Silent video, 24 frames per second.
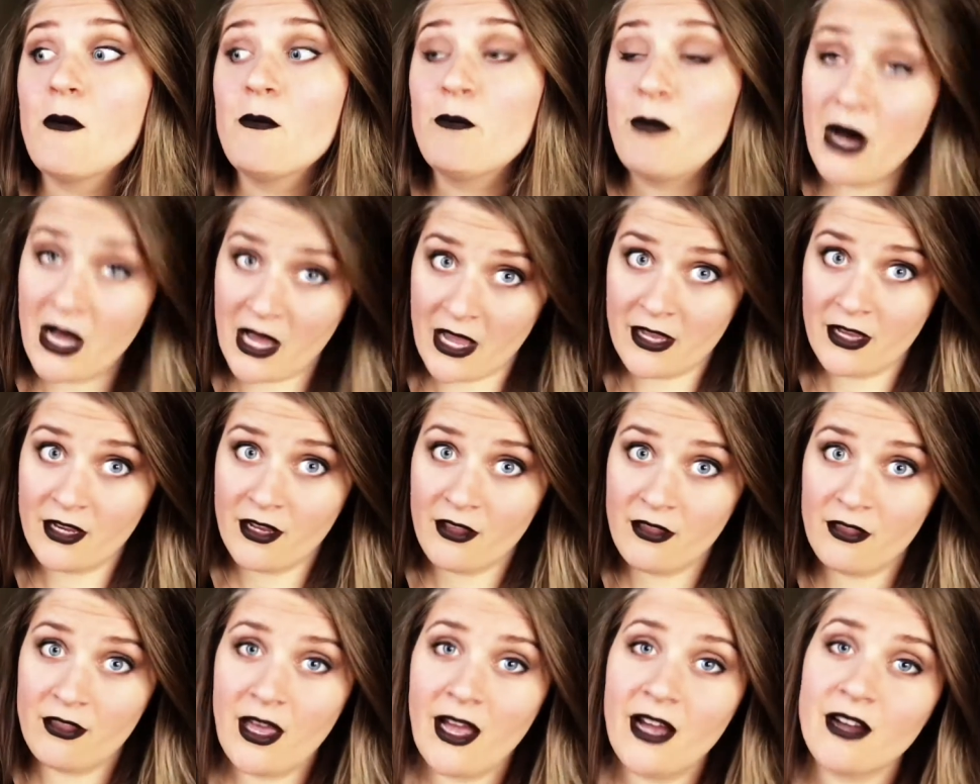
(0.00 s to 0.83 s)
But
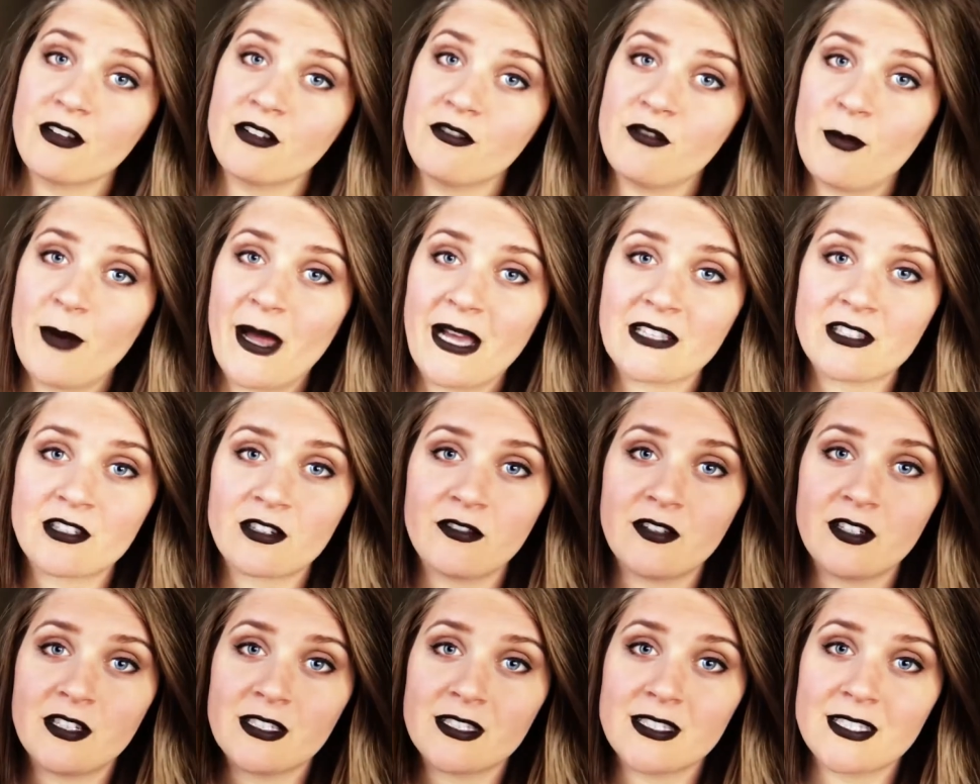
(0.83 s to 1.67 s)
The Hound of the
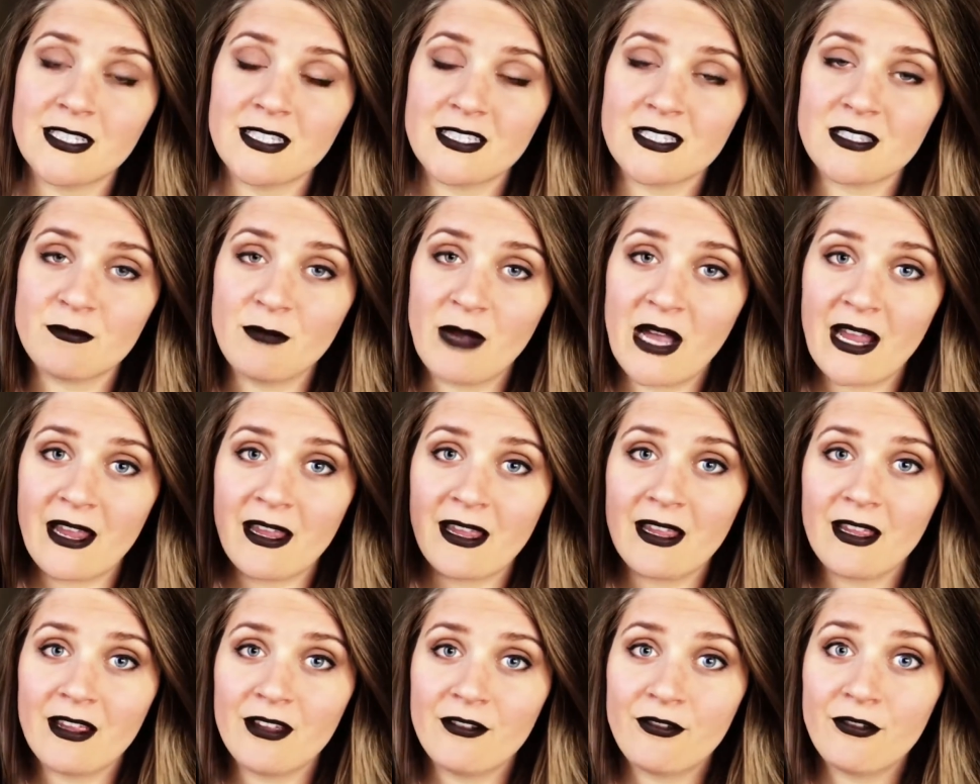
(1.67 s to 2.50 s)
Baskervilles is
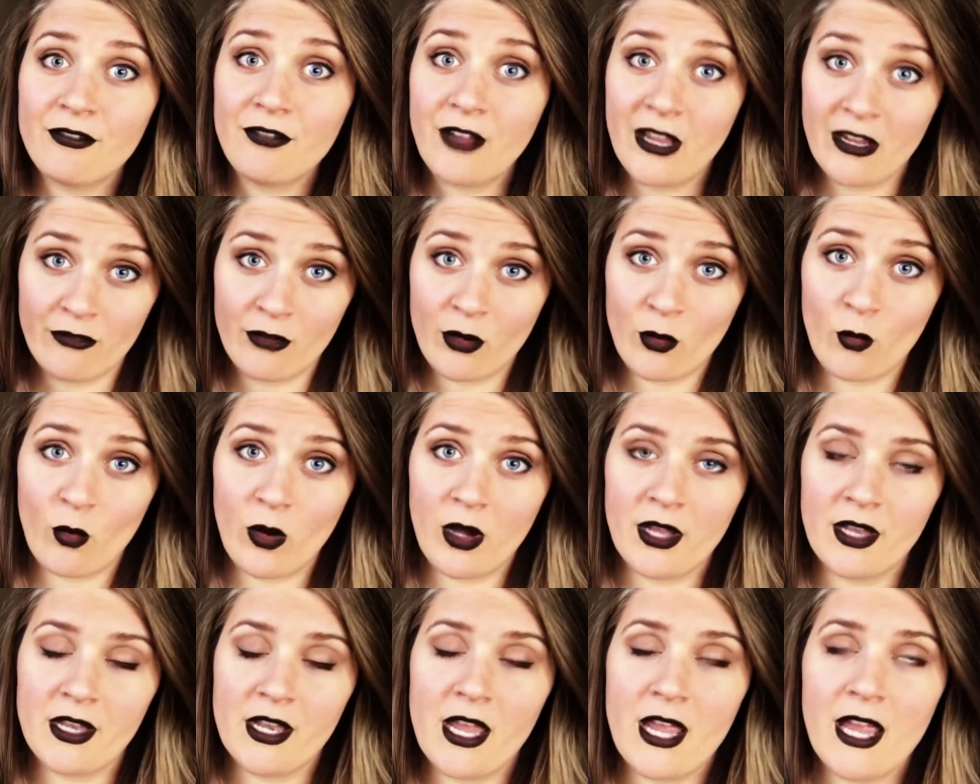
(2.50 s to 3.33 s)
my favorite
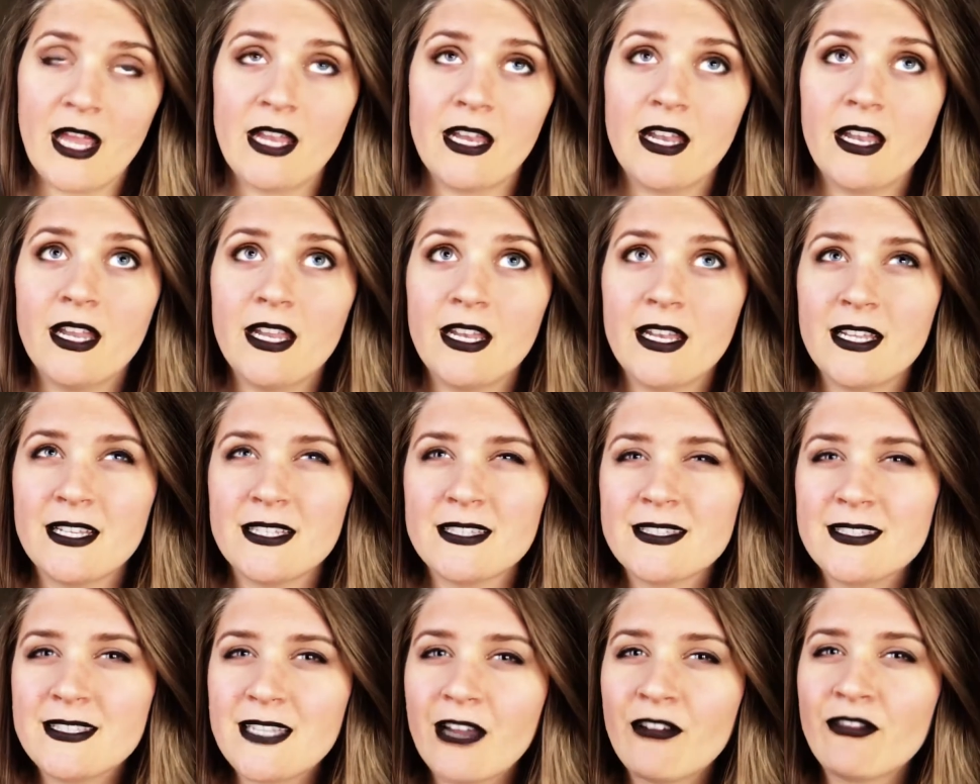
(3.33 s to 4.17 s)
one, and it
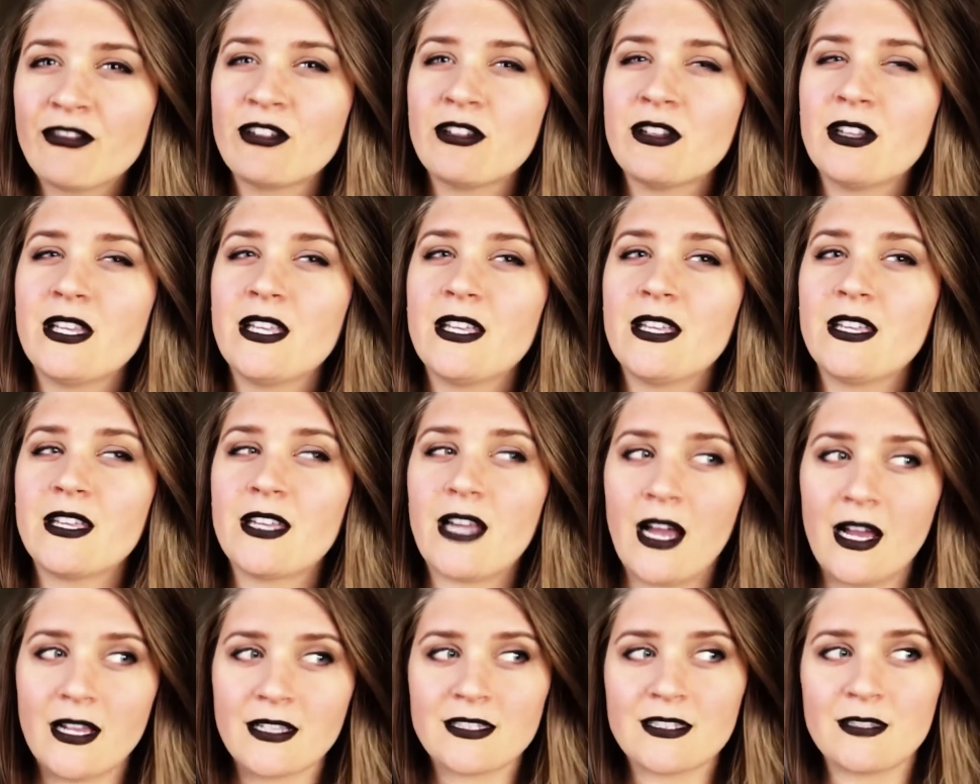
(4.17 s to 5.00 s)
is definitely
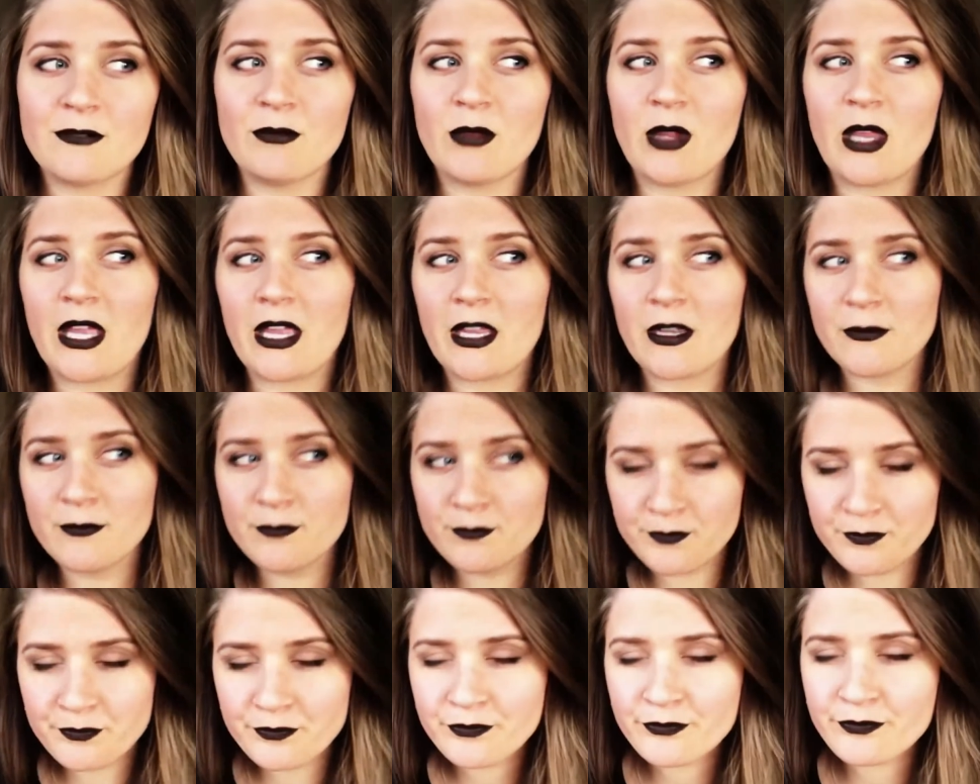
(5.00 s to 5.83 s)
got some like
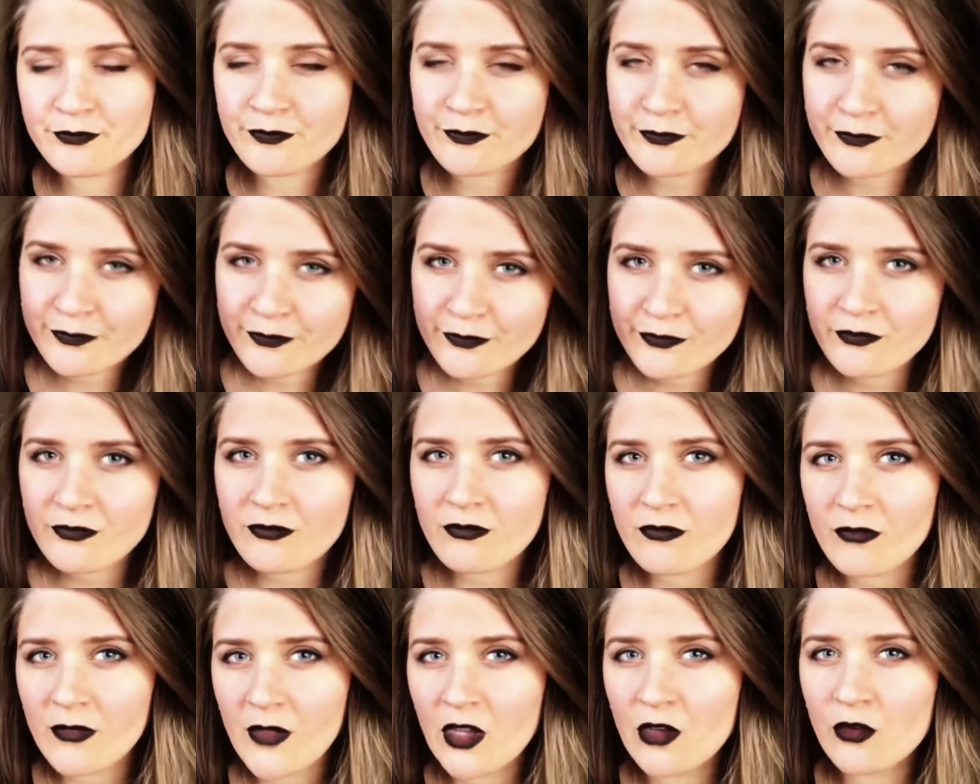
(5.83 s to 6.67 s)

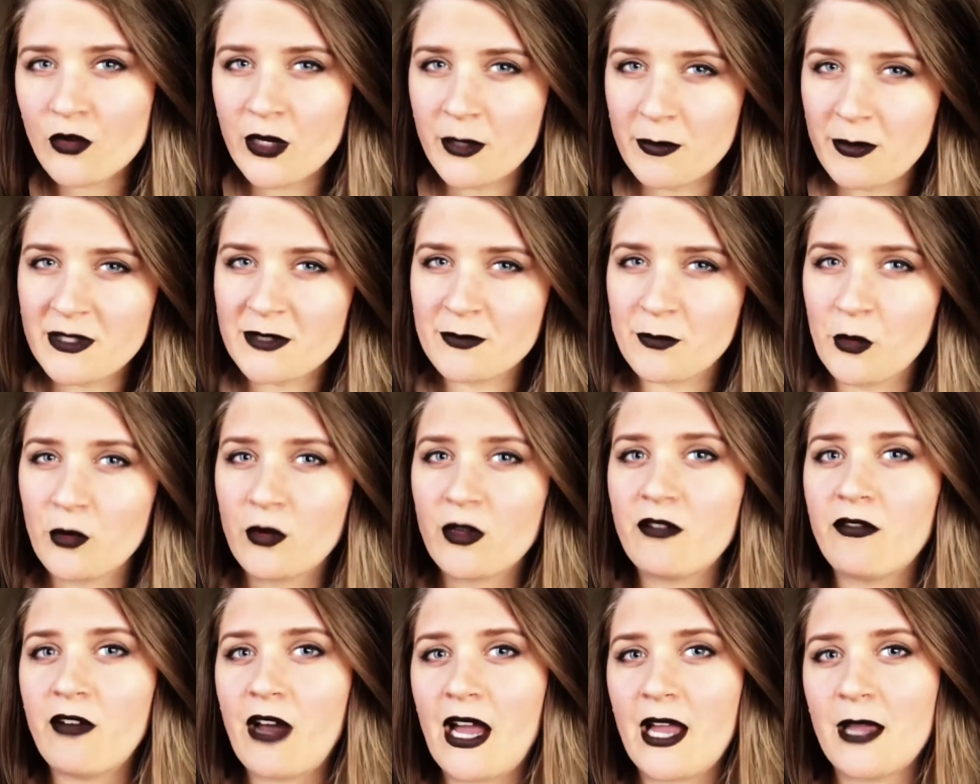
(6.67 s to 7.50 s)
creepy,
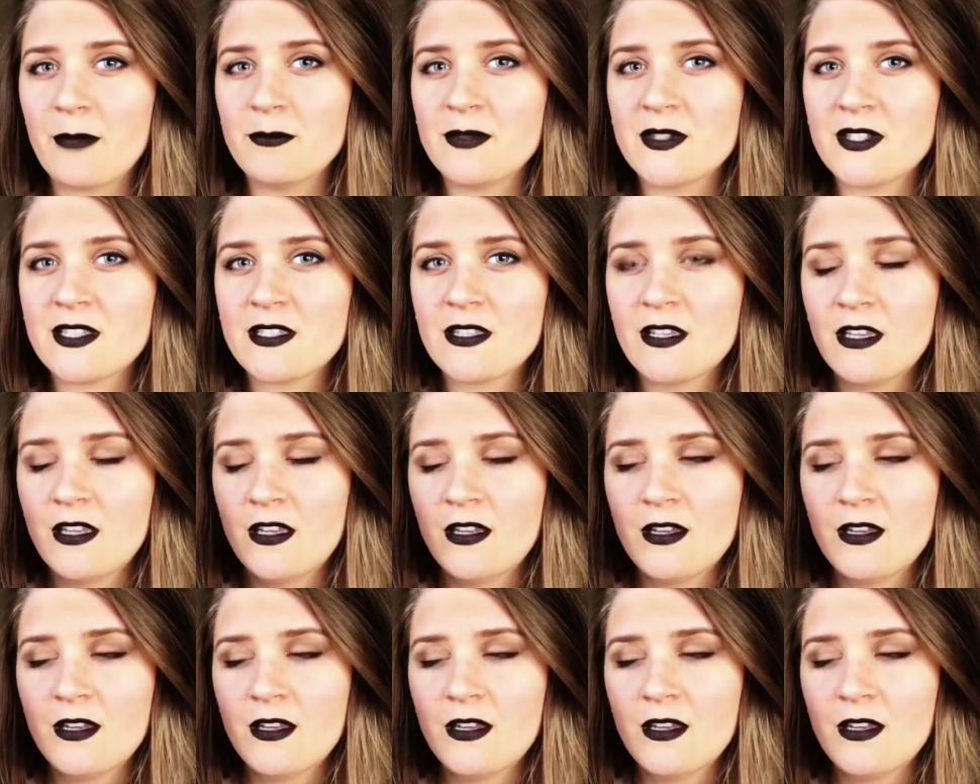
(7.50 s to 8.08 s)
spooky vibes,